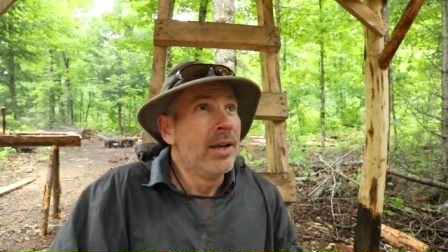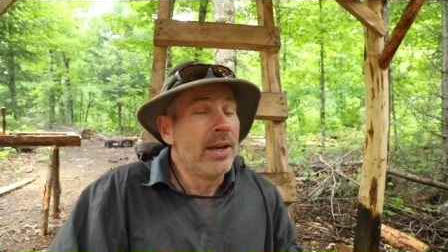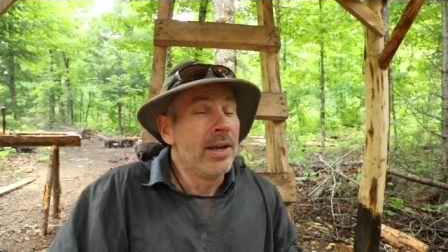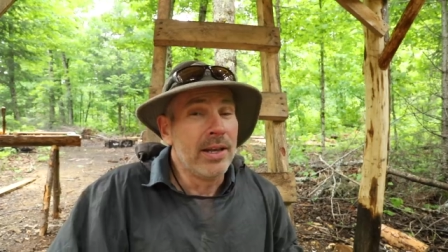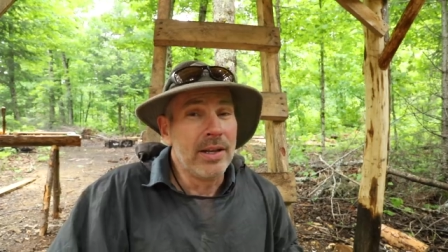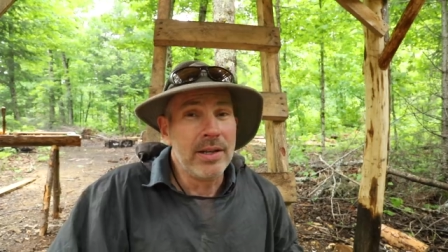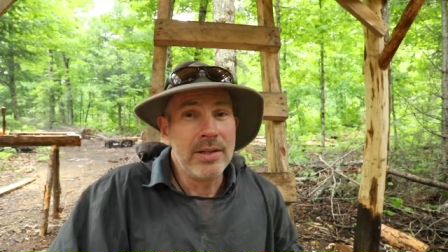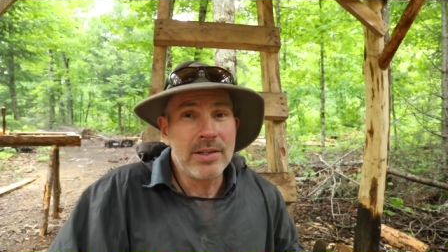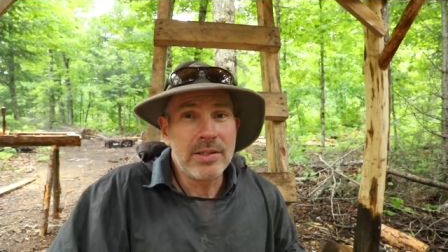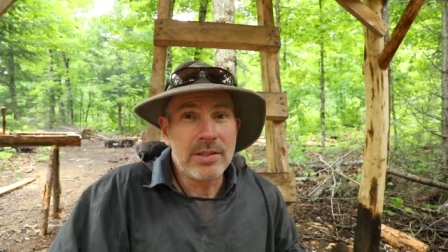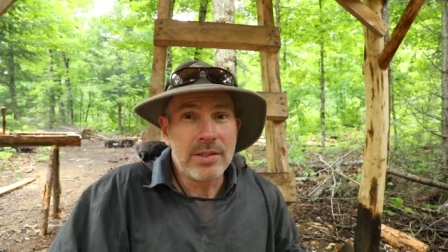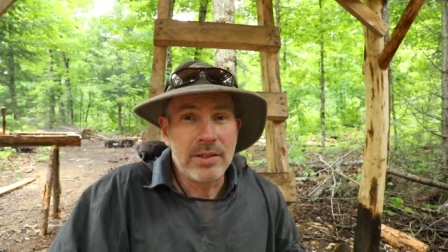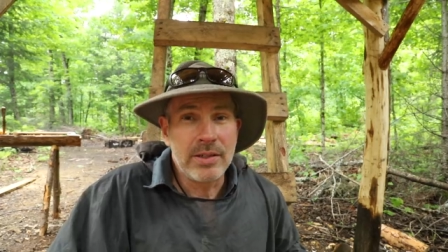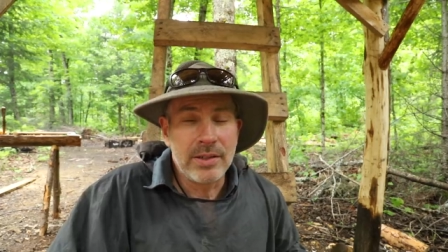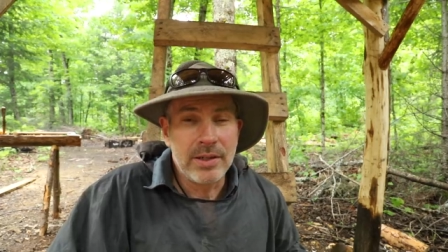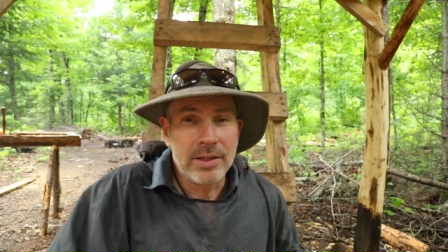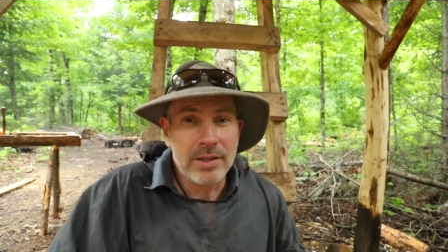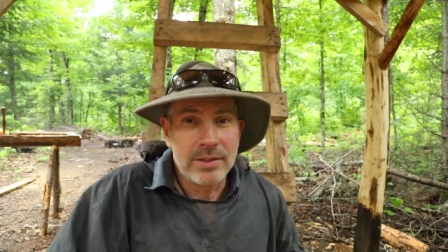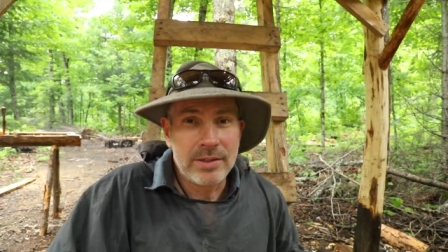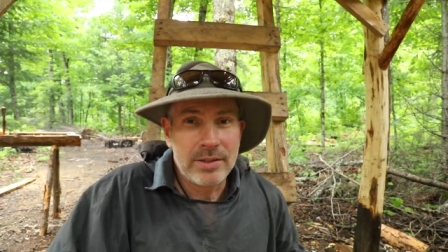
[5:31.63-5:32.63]
and I just
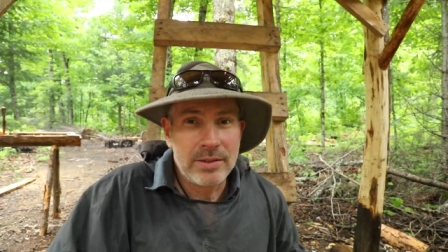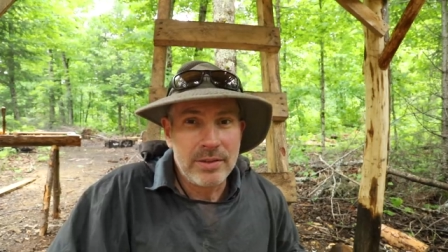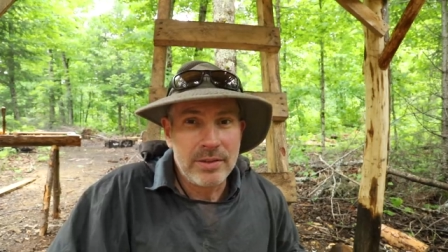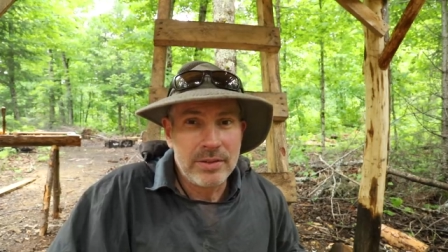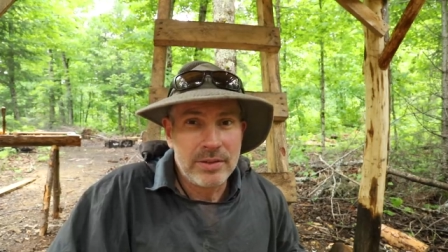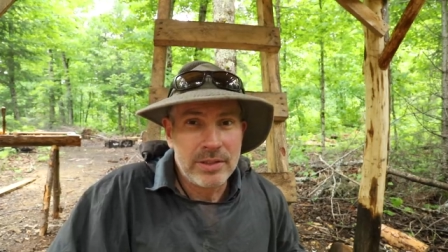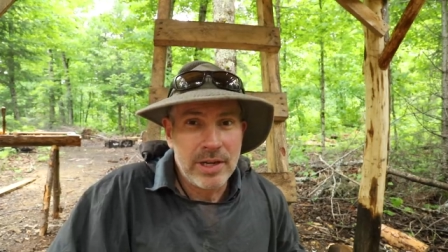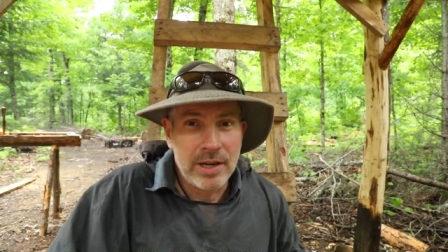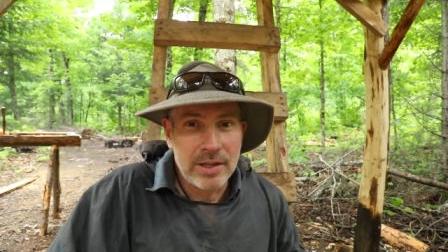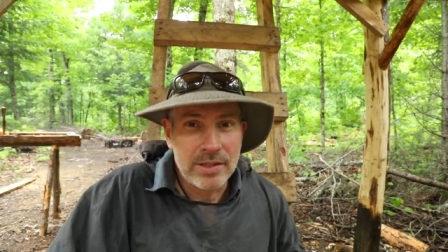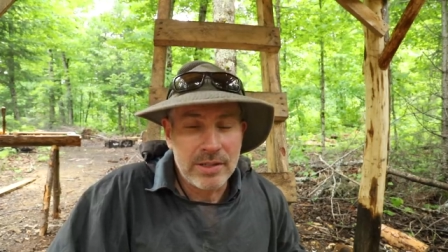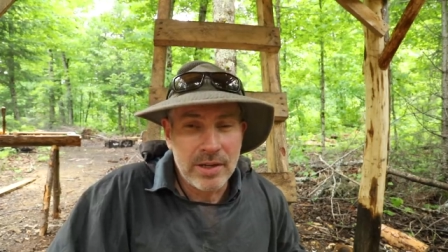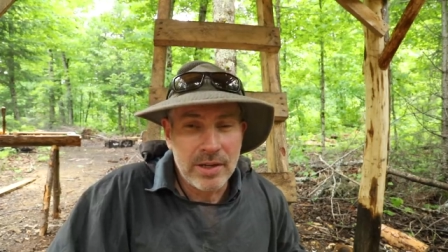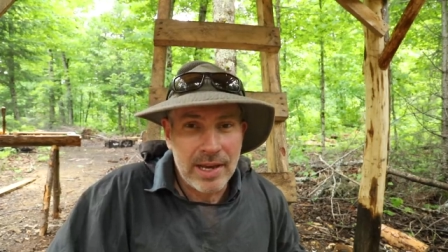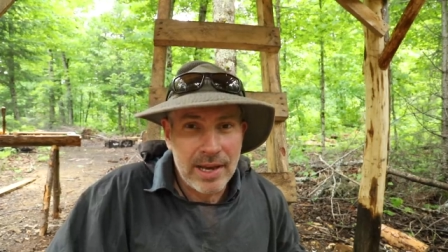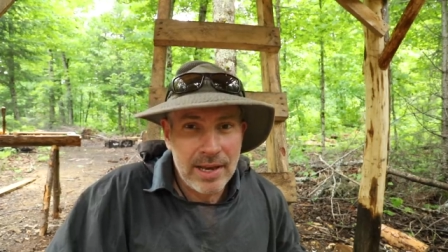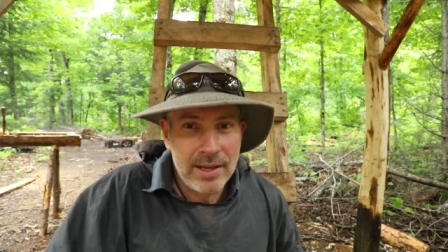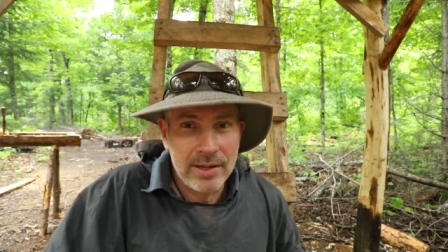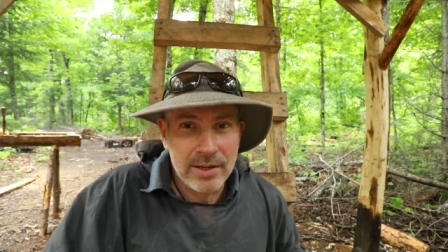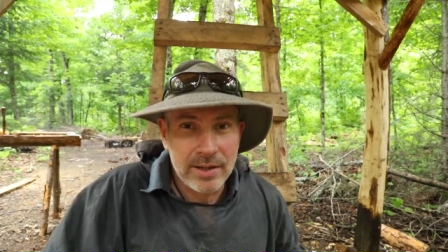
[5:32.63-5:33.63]
didn't get a chance
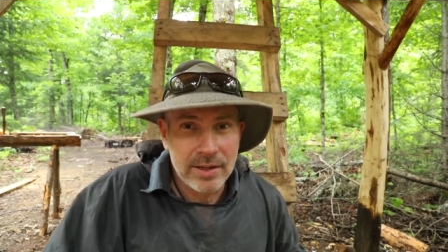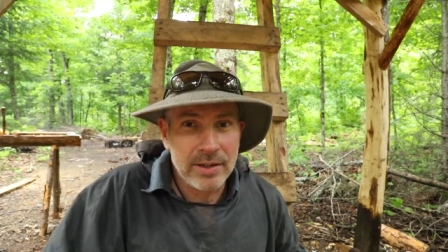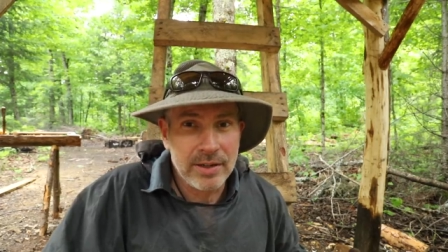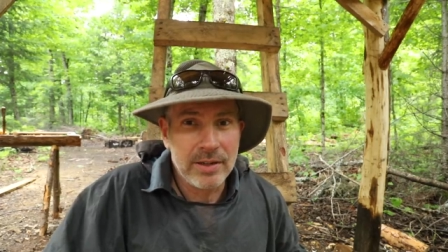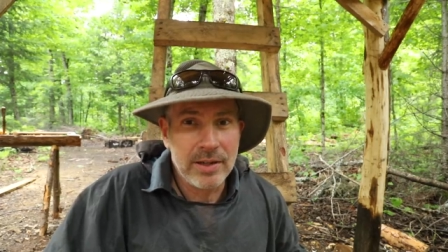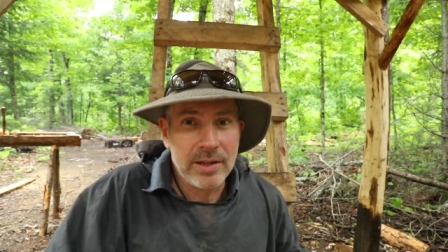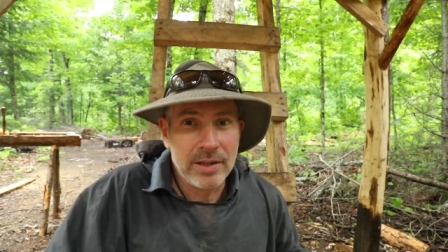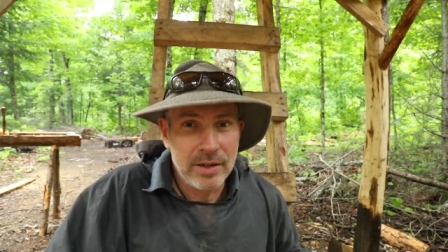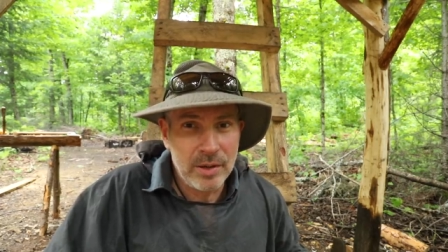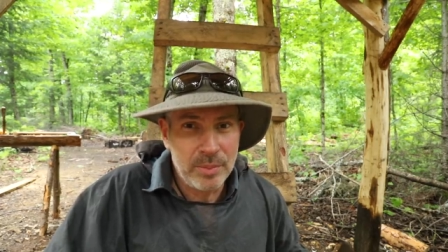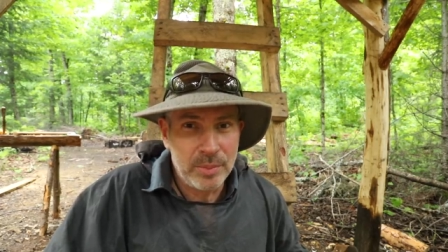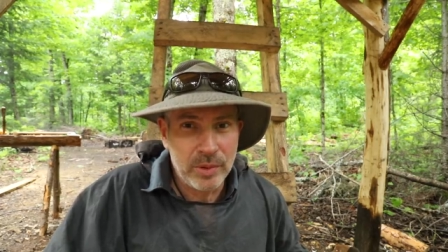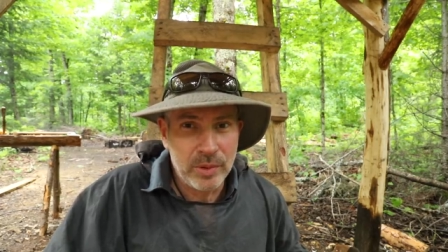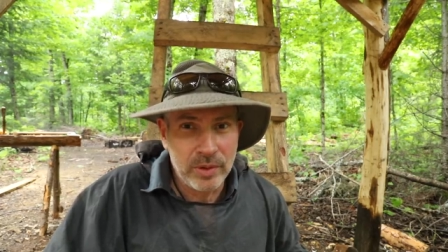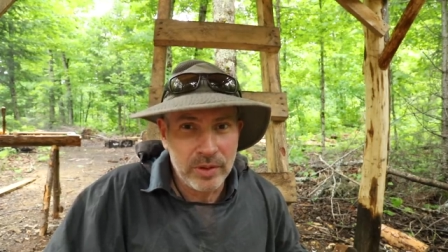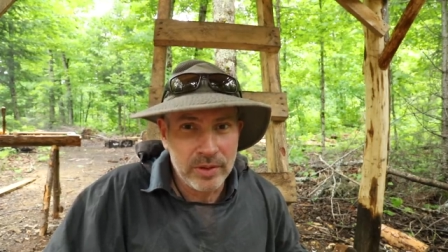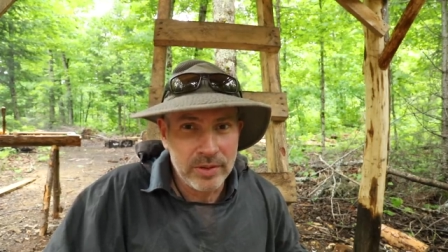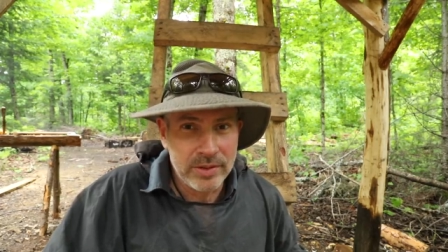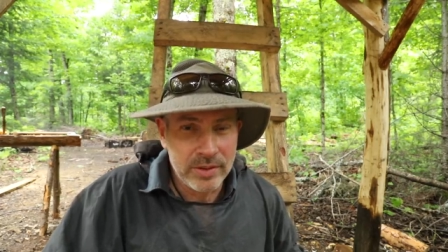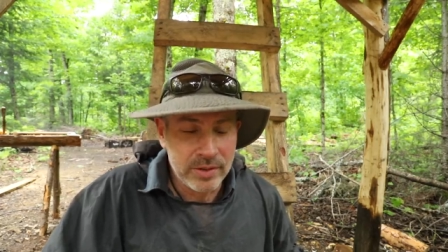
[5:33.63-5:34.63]
to edit it and
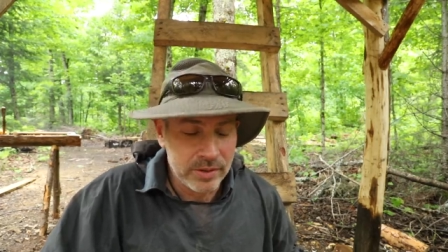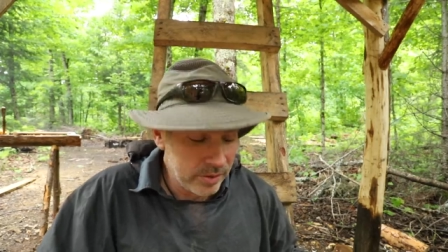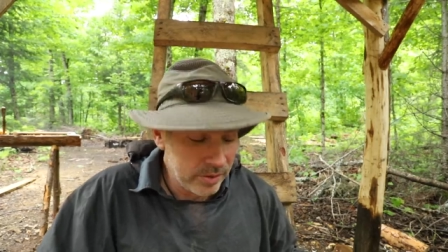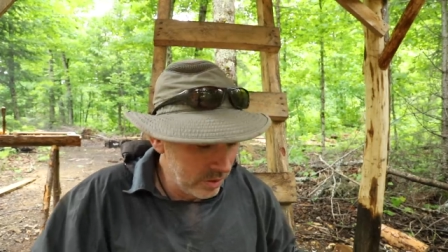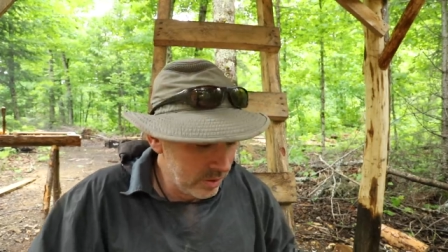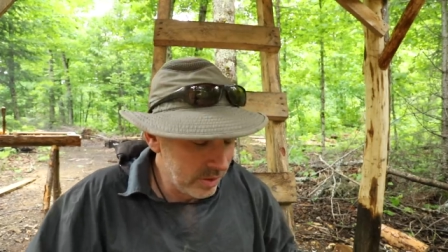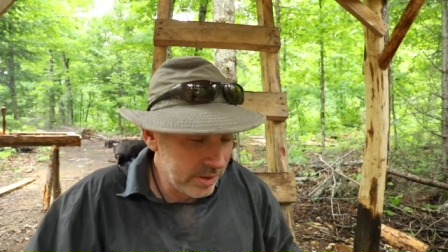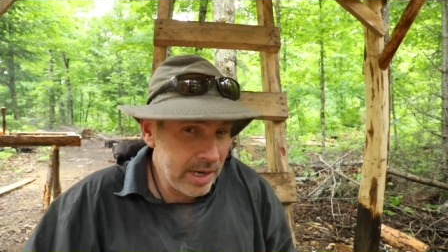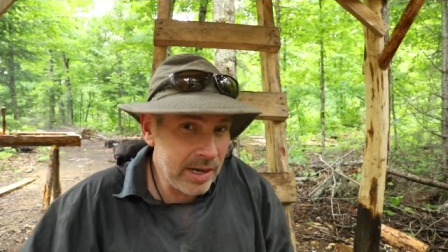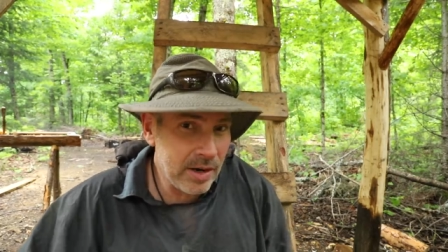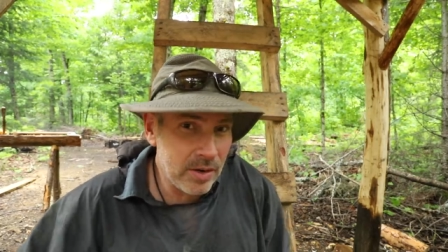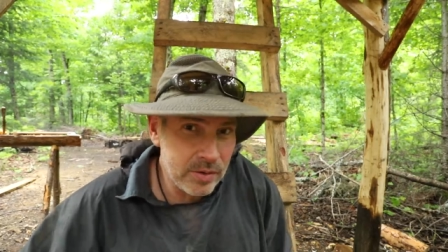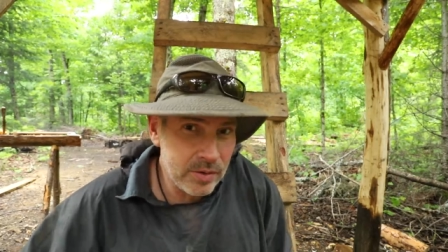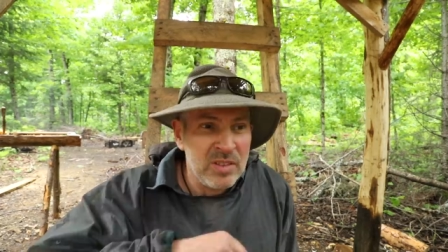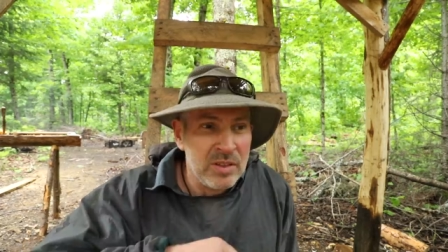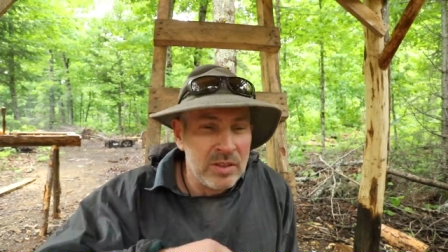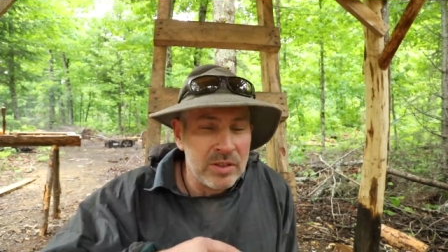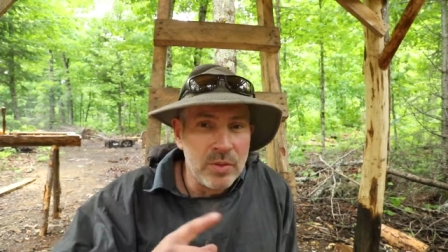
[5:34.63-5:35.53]
upload it until now.